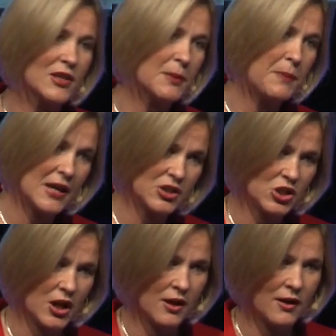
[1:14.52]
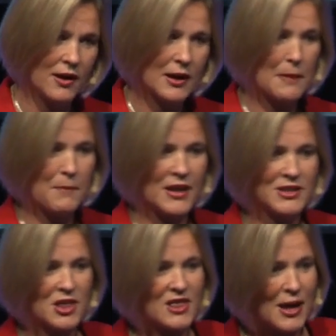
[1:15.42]
that a picture can
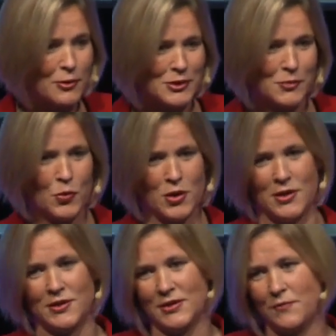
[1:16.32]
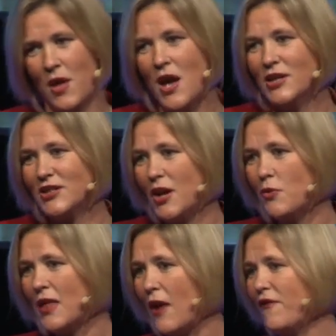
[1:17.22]
paint a thousand words.
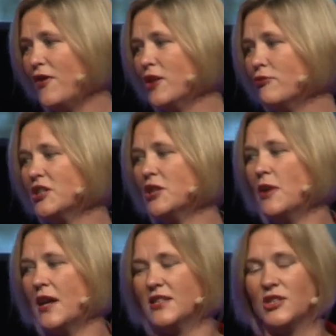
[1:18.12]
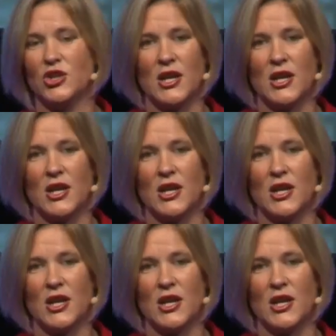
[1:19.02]
So without further ado, ladies and